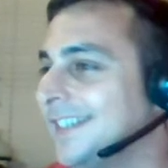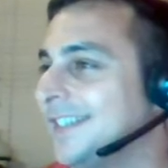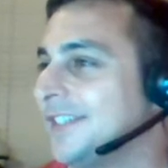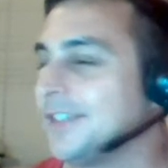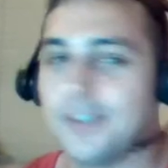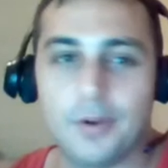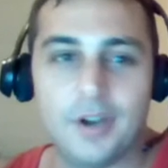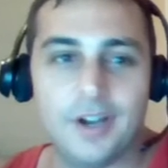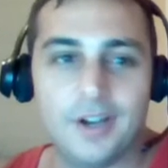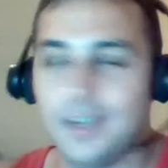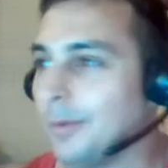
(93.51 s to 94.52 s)

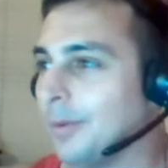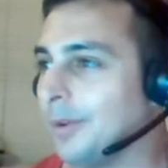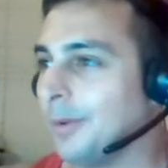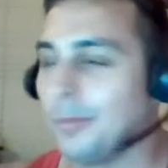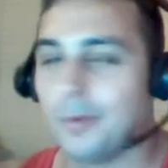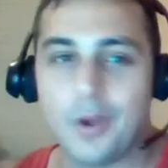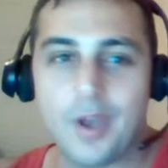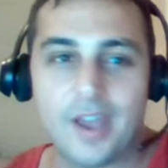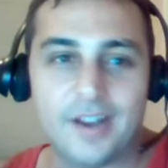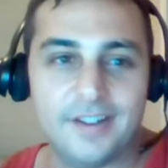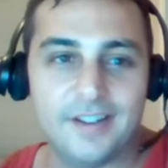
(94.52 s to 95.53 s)
So here we'll go
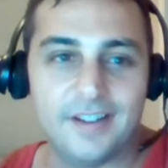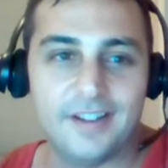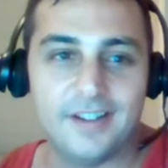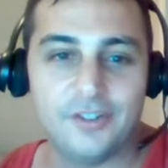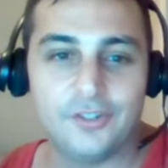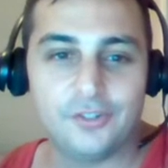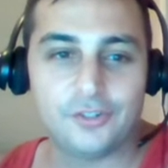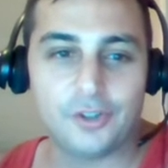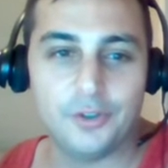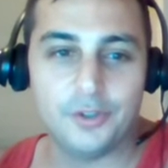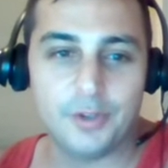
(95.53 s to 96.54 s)
ahead and
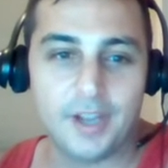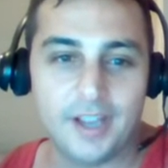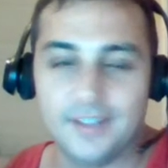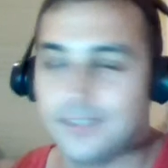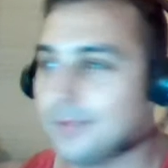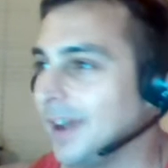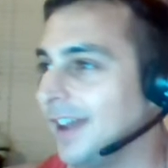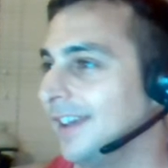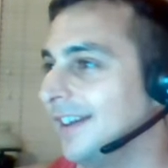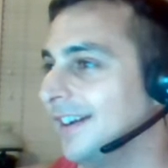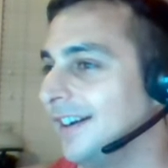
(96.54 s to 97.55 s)
show you guys
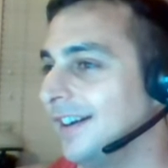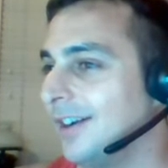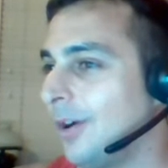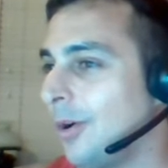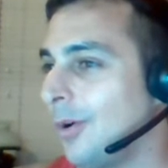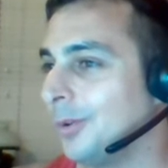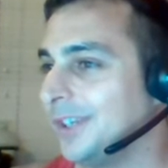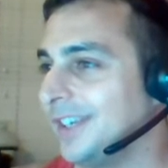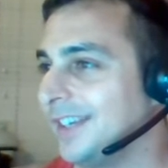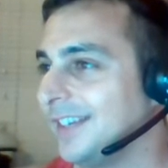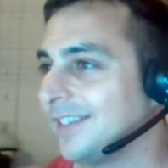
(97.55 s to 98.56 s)
my
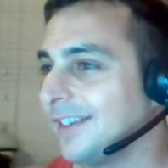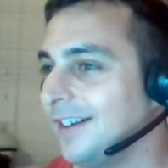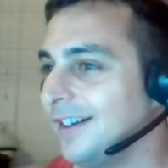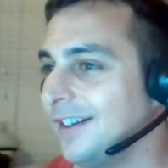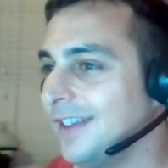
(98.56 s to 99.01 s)
holdings on